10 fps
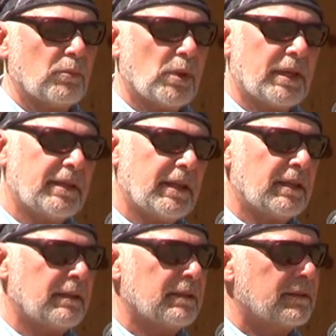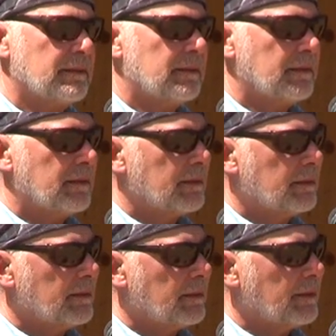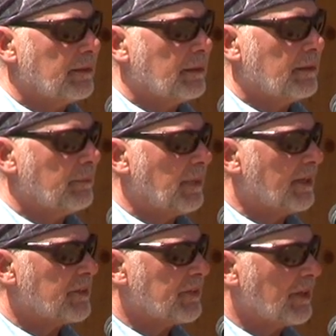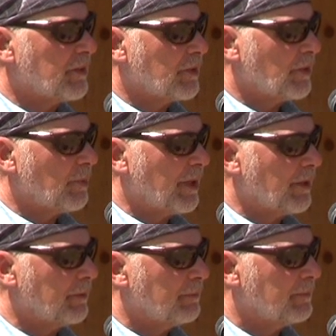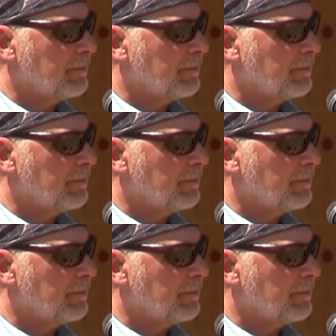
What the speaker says: One day, a man said to the bear,